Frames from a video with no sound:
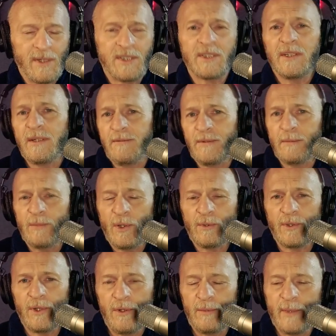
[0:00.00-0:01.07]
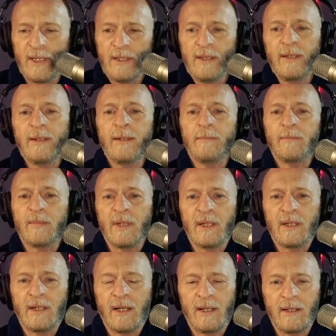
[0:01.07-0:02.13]
originally from Oklahoma.
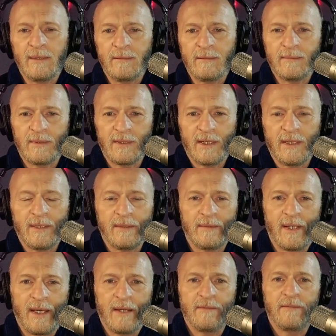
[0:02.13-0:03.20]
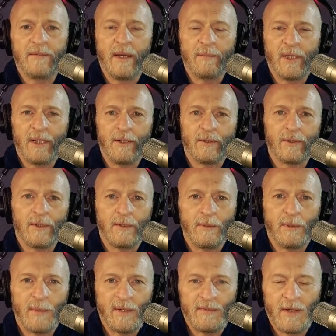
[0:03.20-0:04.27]
And I have family in
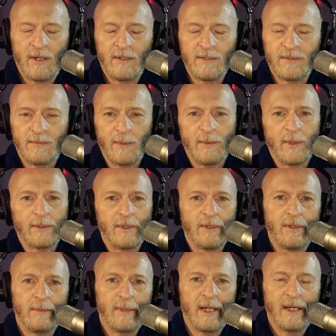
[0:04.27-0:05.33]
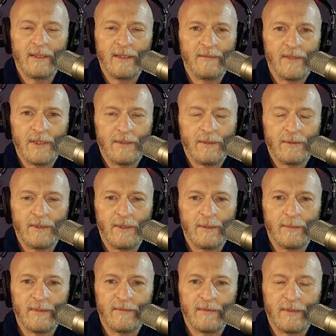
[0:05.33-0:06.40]
Oklahoma. My father's from Oklahoma. I lived in
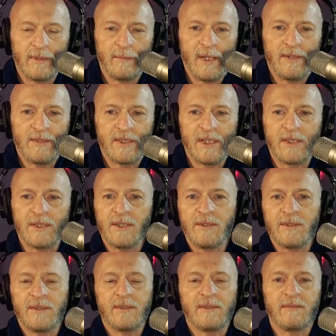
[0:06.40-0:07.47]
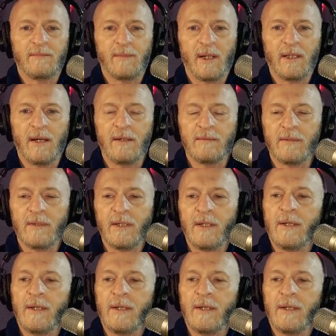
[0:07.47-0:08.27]
Oklahoma for about 6 years of my life.